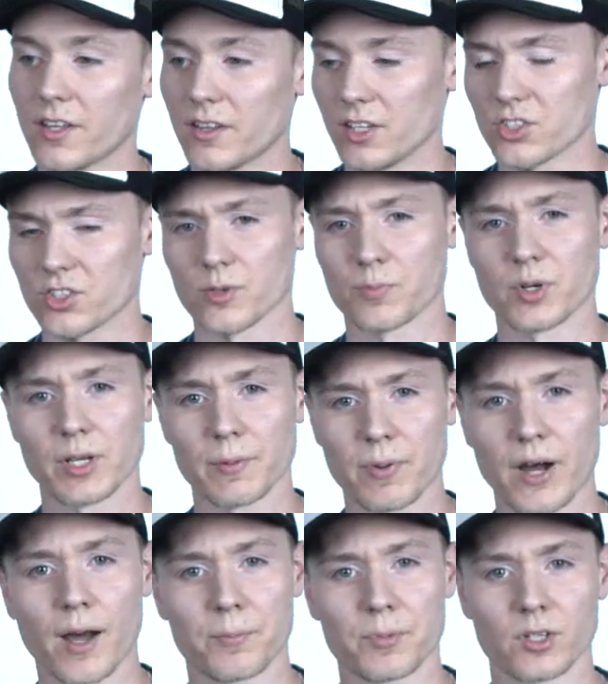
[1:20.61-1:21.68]
These are pretty
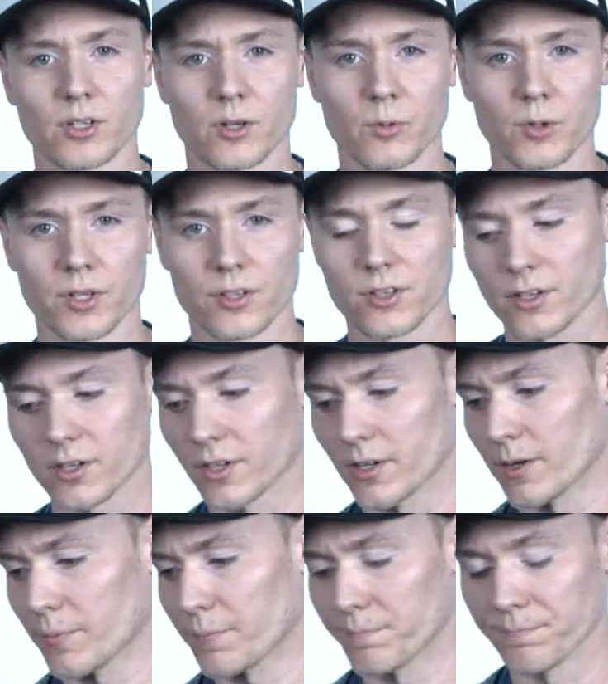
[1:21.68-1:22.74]
popular with
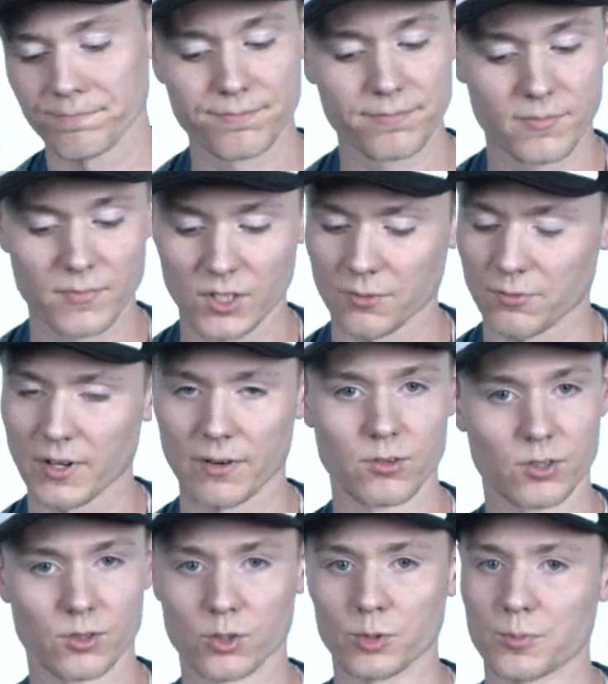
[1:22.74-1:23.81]
um, your
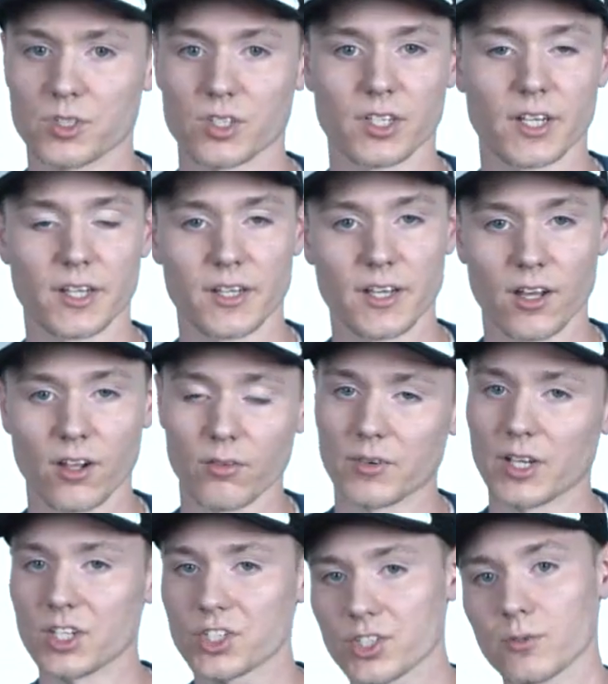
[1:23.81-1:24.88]
favorite groups like
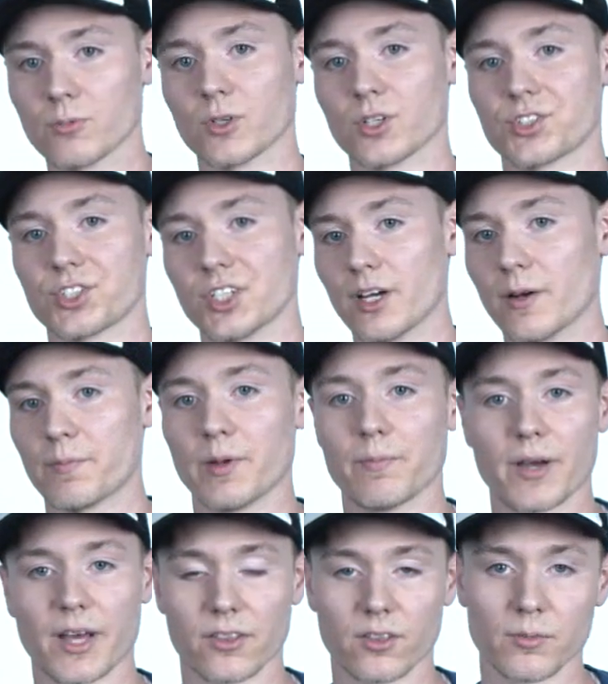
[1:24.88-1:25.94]
Elevation Worship and
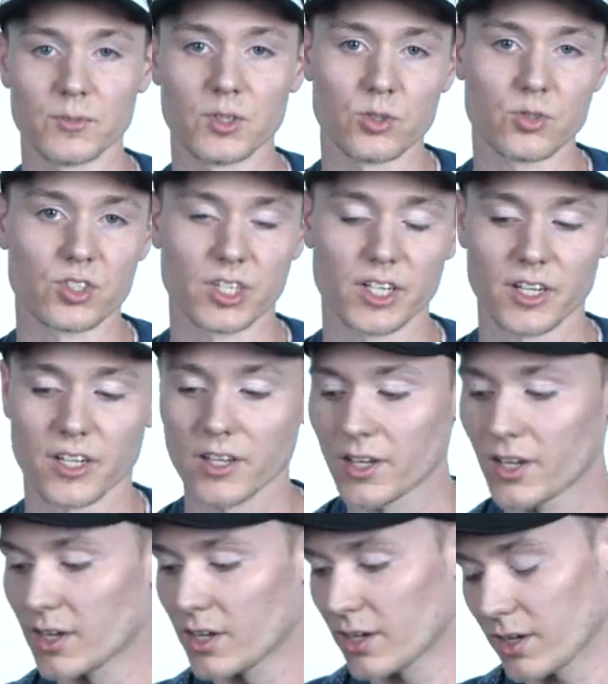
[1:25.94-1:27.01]
Bethel Music.
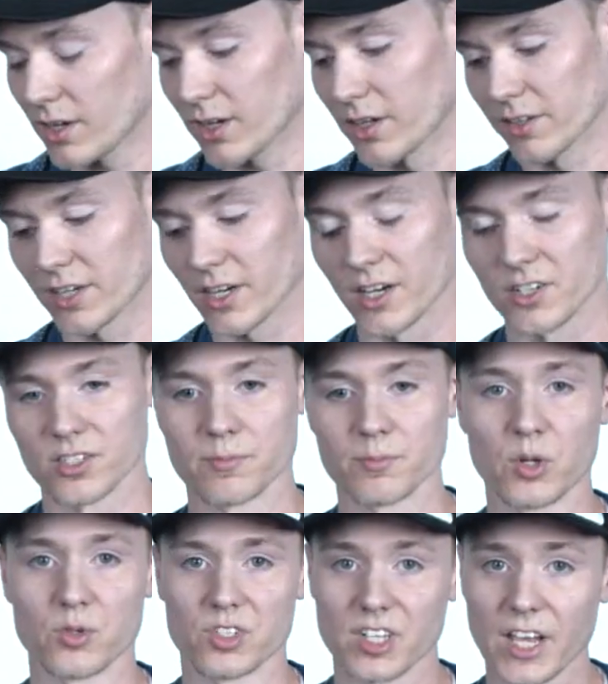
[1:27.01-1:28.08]
Uh, the guys at
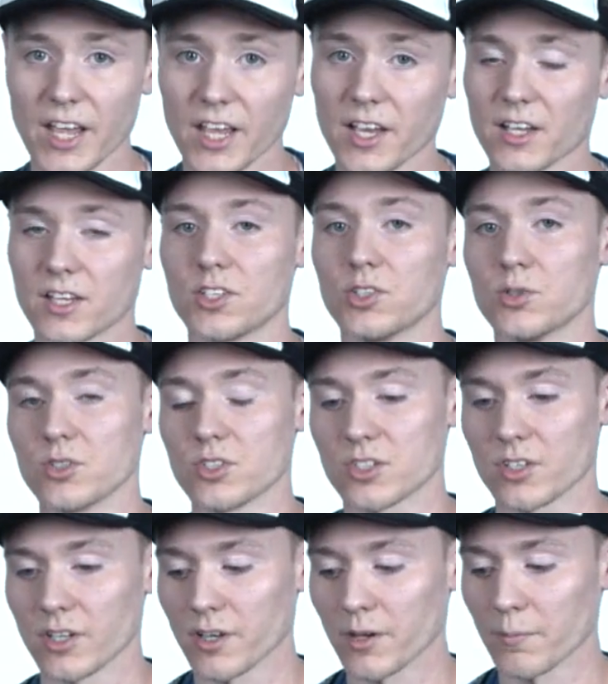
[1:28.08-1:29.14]
Mosaic use
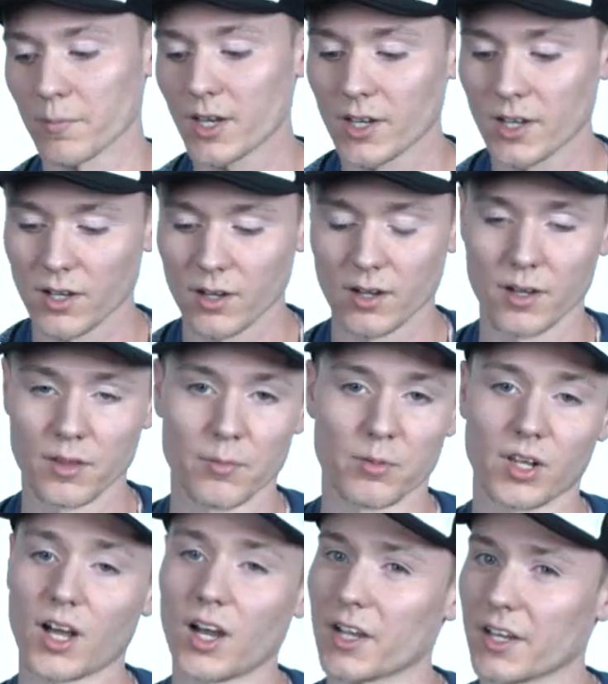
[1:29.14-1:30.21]
them, uh,
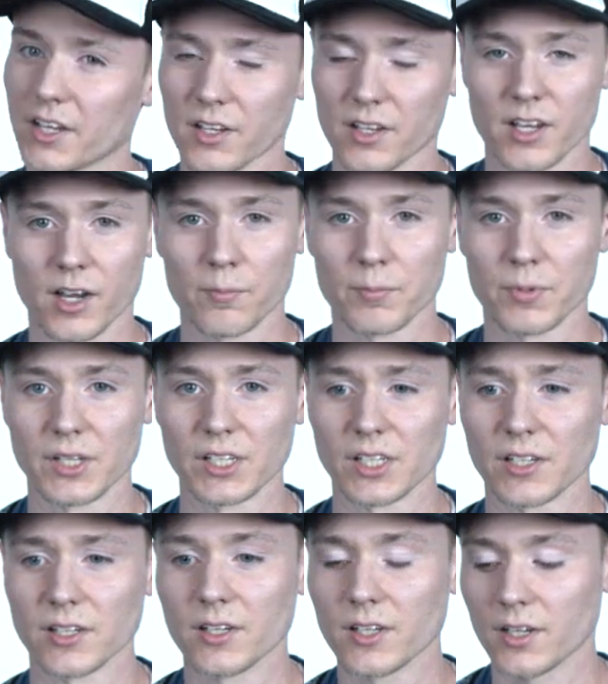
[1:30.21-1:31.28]
Belonging
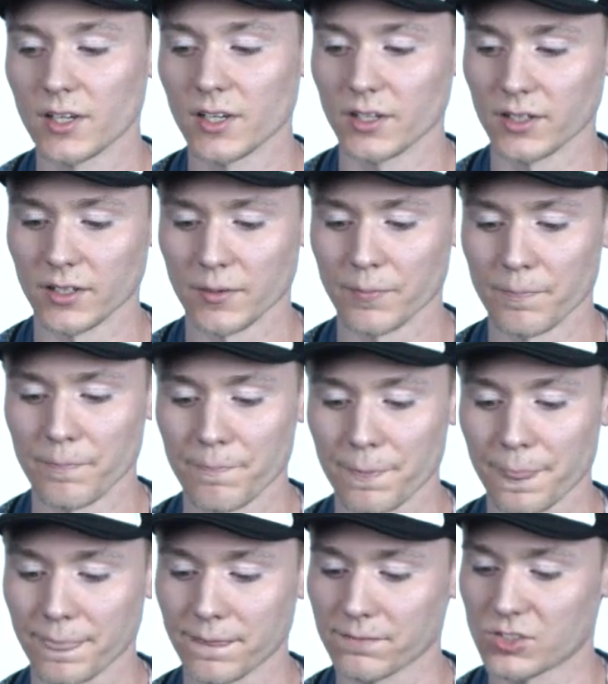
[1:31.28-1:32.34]
Company,
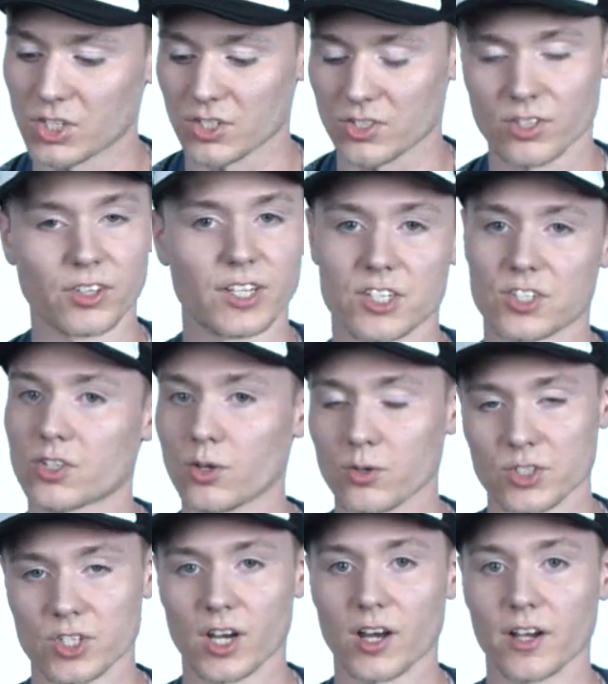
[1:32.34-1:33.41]
um, just the list
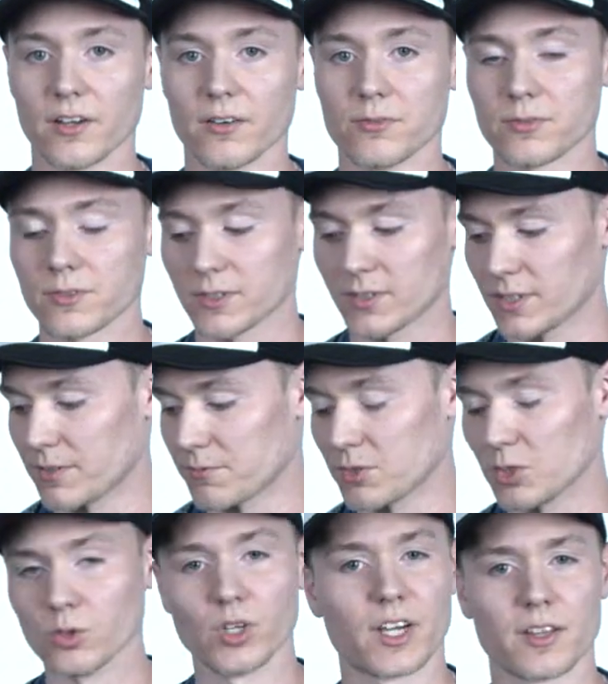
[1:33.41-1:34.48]
goes on of if
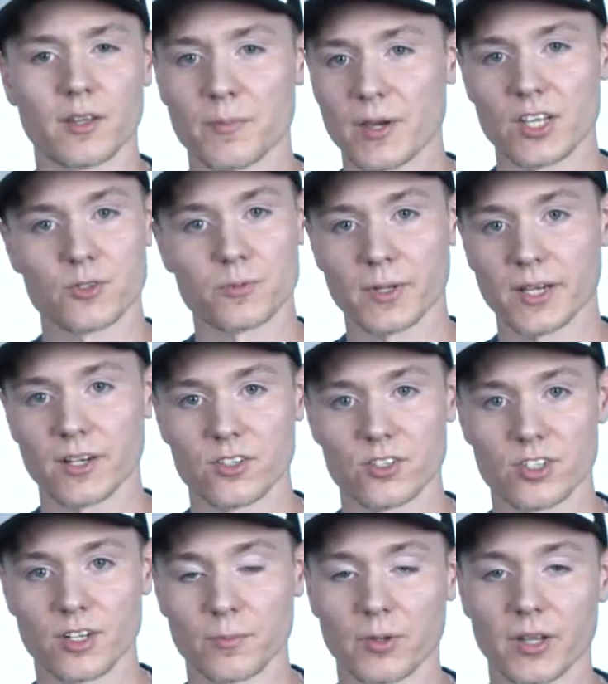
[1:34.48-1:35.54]
you look at the bass
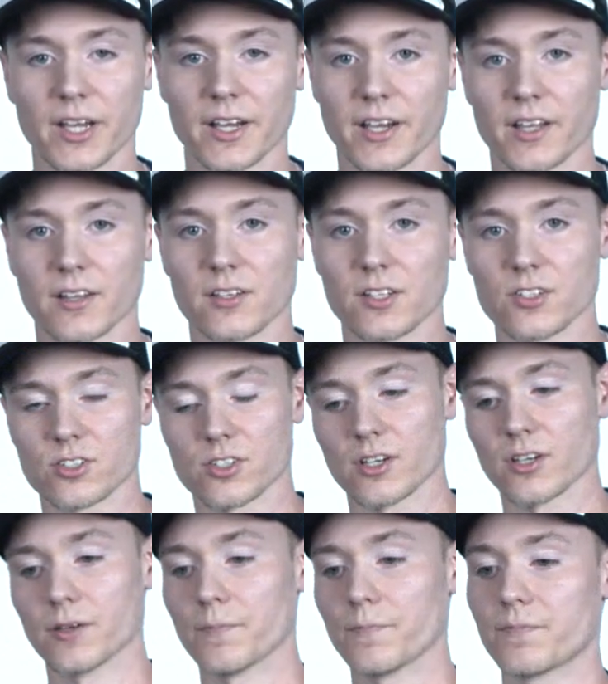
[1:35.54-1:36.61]
players that are playing at these
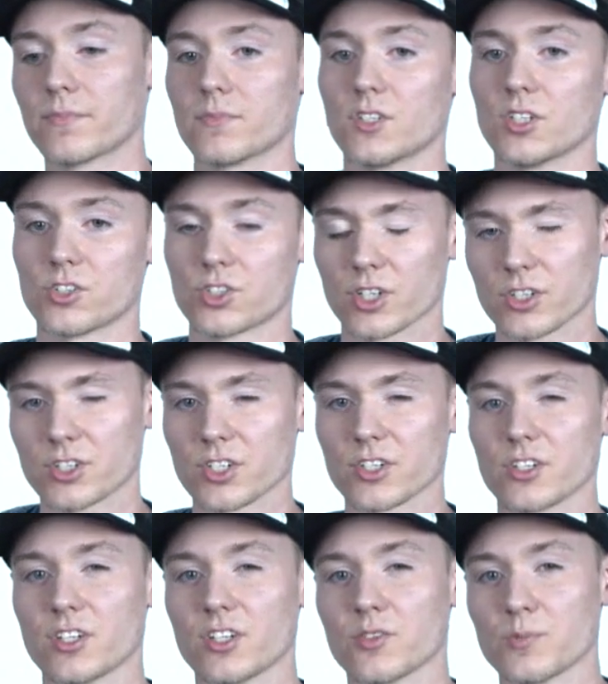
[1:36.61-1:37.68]
uh, these churches
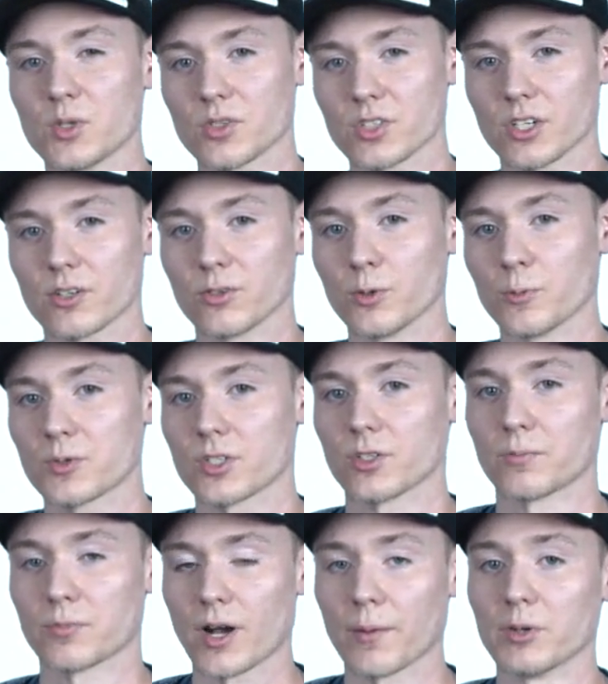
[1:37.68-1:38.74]
and these music groups, they're
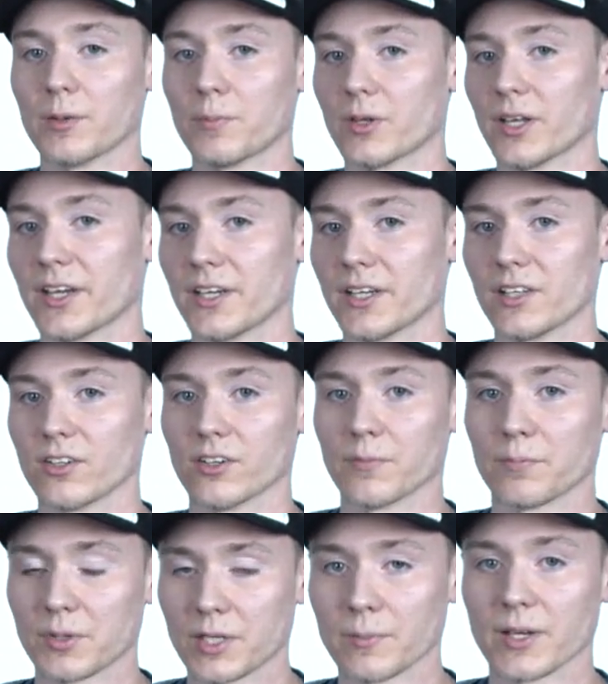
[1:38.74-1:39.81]
probably playing either a
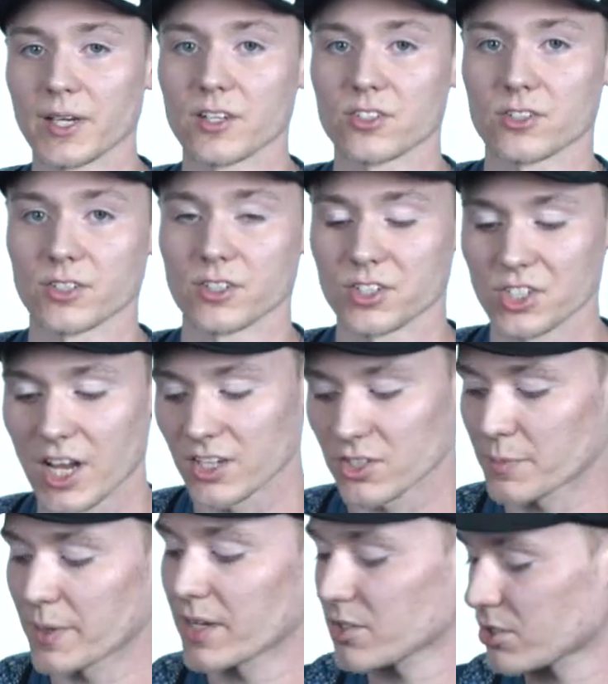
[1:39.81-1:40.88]
P bass or a jazz
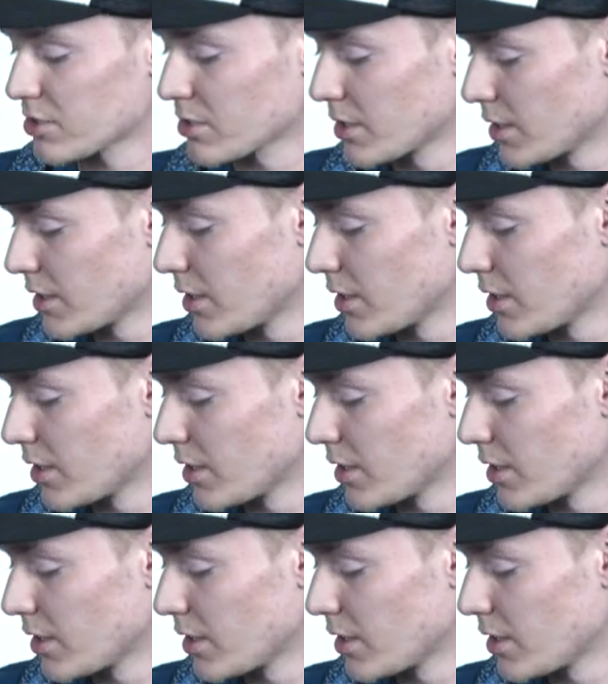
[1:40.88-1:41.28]
bass.